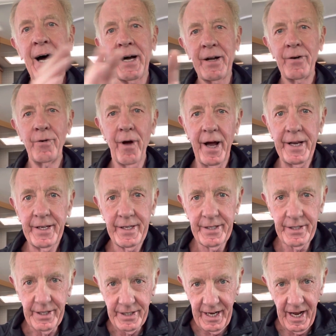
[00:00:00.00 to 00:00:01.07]
Right,
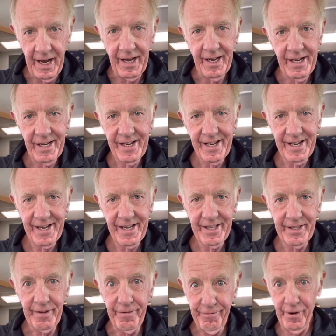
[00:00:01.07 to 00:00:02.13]
today
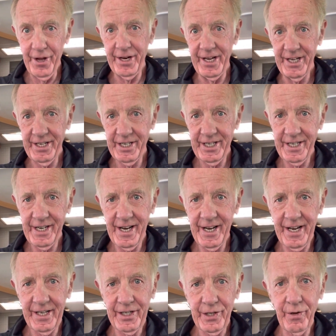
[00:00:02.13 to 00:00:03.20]
the fun is
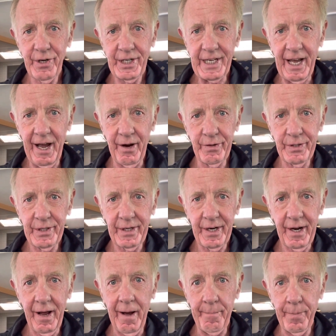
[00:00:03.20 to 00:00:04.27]
sorting out
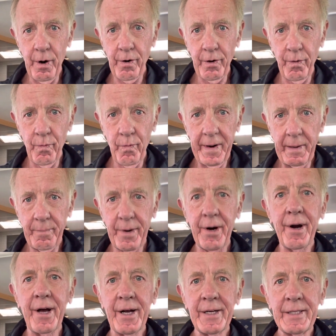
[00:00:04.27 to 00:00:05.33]
a broken wing
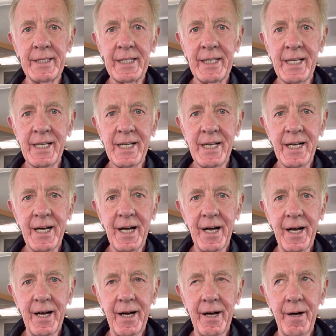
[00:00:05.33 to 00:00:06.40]
mirror.
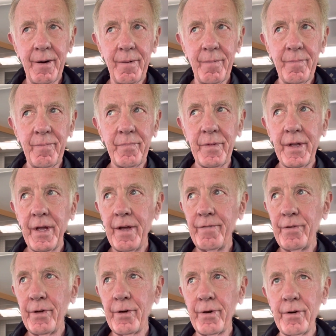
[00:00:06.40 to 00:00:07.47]
If
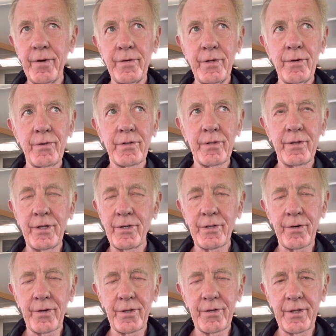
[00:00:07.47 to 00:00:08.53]
you're used to these
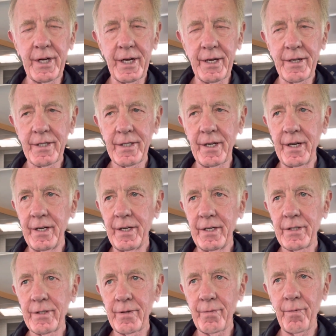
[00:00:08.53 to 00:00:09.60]
sort of things and
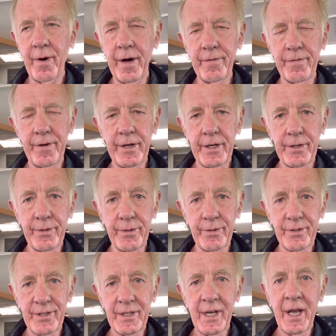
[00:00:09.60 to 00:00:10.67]
these wide
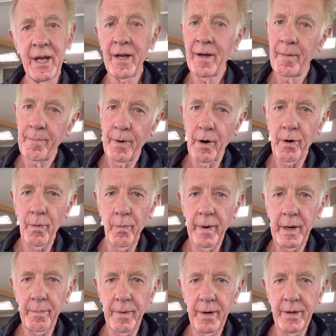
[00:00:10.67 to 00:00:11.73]
vehicles, broken
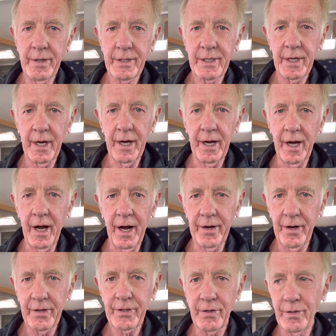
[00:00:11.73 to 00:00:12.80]
wing mirrors are
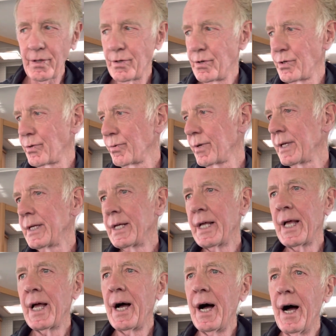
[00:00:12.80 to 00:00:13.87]
not unusual.
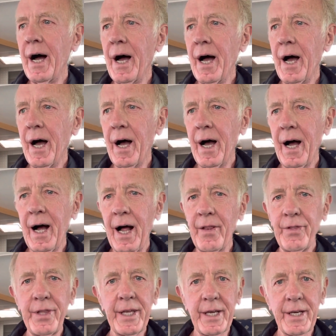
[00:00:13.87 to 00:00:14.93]
And
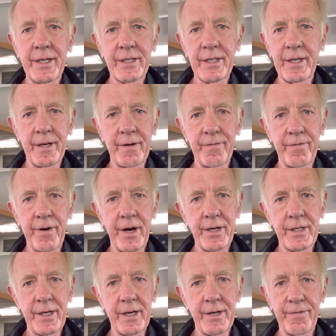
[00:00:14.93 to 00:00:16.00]
things can
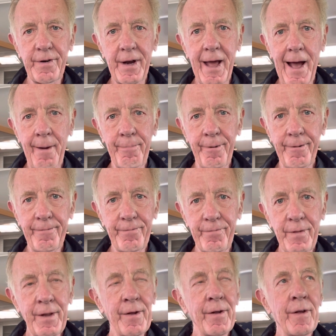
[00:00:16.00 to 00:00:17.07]
happen
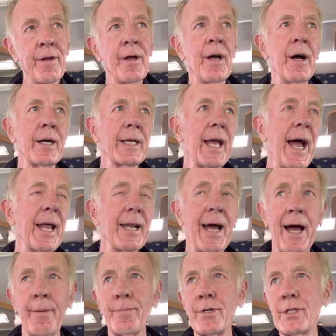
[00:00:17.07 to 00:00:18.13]

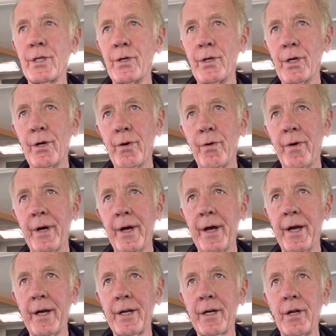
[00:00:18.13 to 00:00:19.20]
to you,
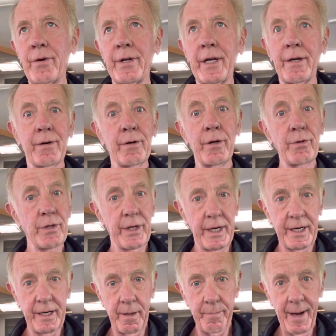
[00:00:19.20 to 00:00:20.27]
including
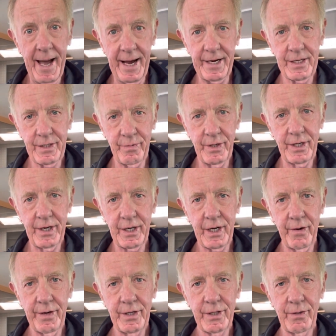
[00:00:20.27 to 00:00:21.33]
losing the backs, which I'll go
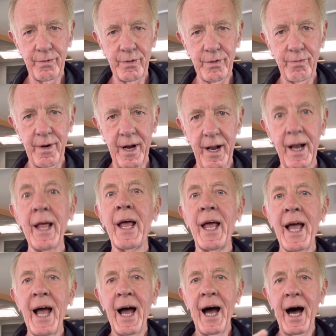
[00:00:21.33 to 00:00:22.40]
into as well.
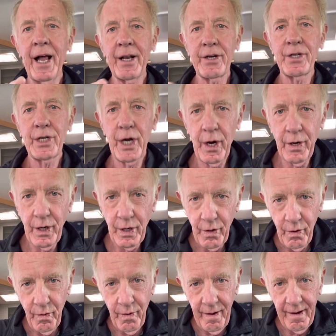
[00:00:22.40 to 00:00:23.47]
And I'll show
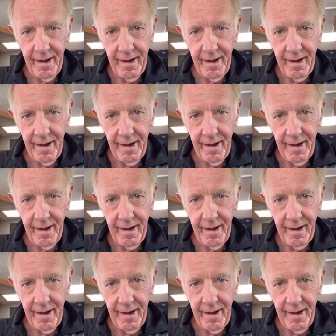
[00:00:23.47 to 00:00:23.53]
you